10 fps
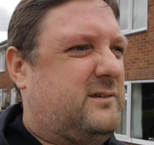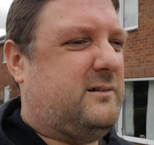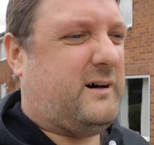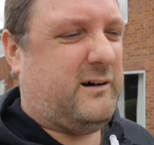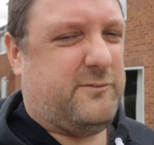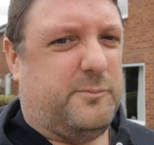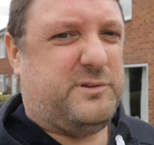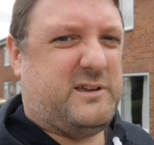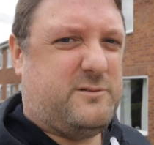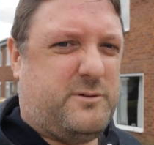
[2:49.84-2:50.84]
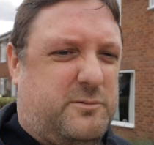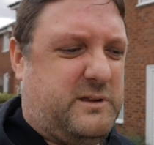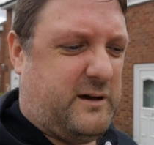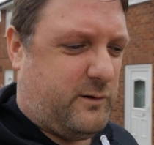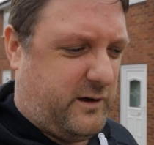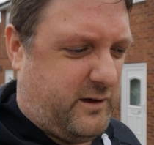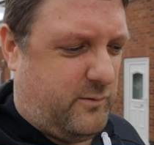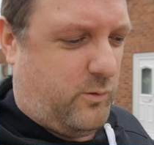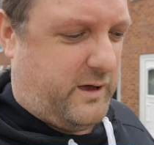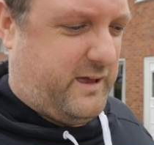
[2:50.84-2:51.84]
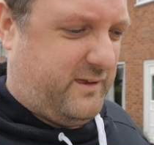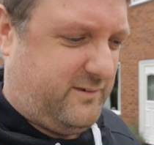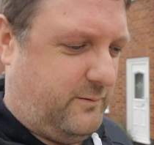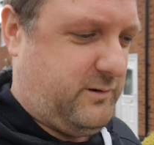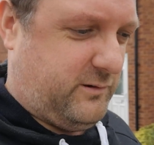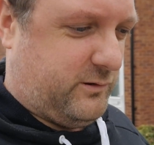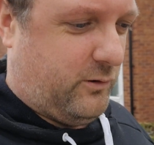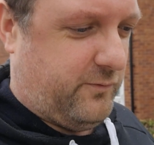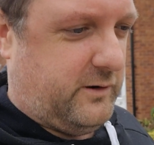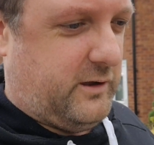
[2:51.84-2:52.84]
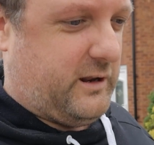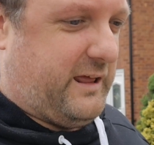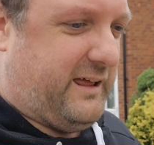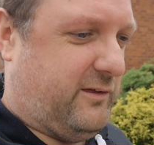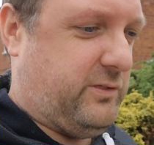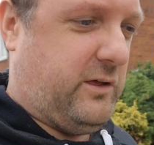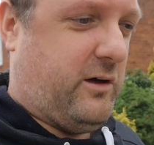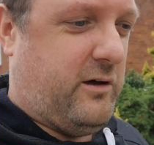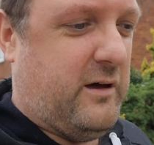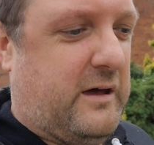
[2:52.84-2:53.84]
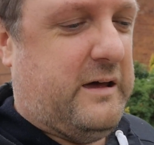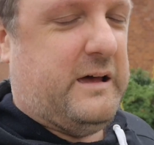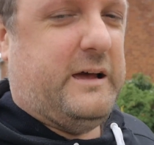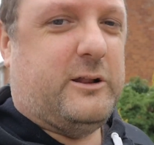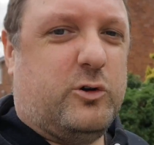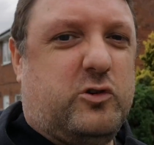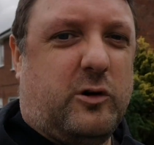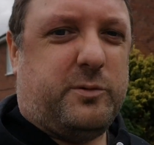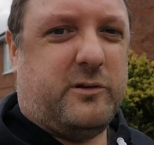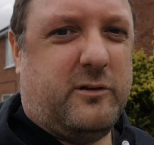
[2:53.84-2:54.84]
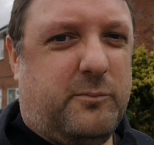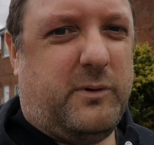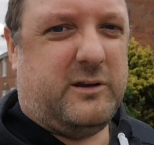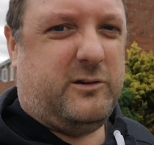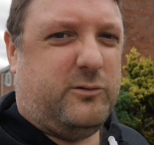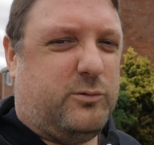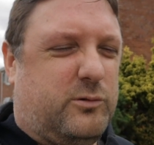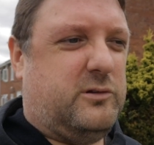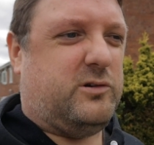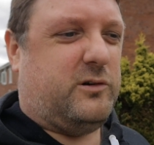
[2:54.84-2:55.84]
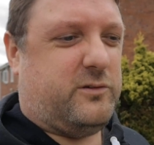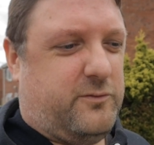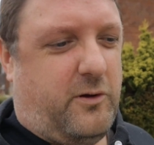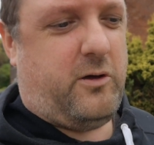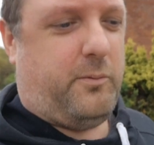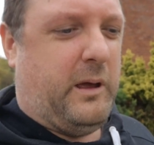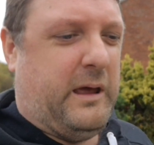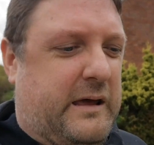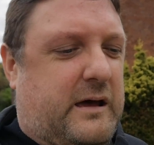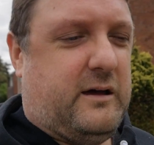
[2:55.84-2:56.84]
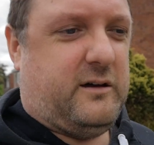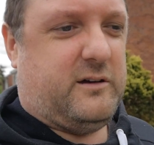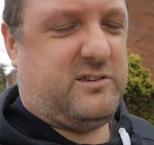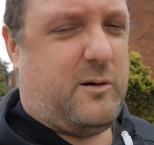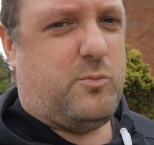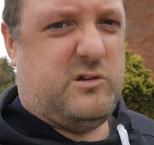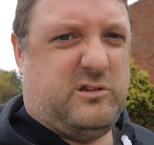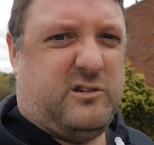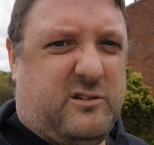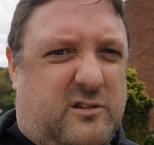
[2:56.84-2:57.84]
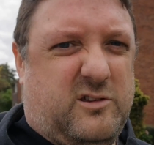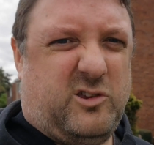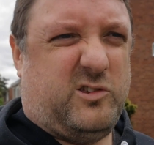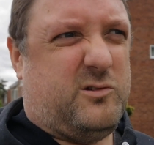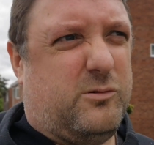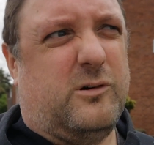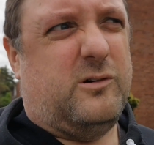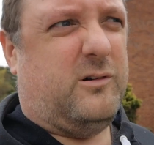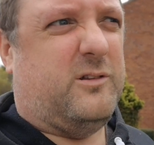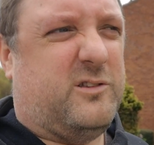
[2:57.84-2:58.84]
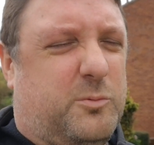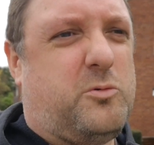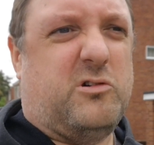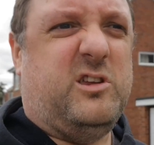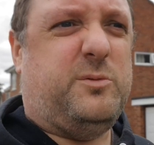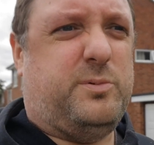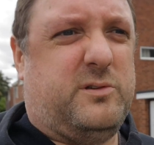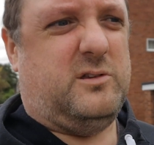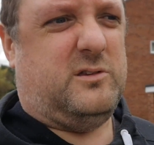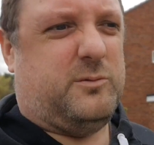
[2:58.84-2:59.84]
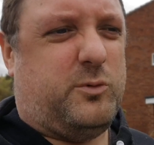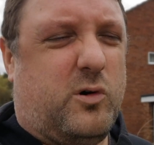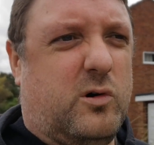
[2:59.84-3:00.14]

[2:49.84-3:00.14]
So out from Sainsbury's with our wares, which is hopefully a healthier lunch option than my usual choice of a sandwich and a sausage roll and some crisps and some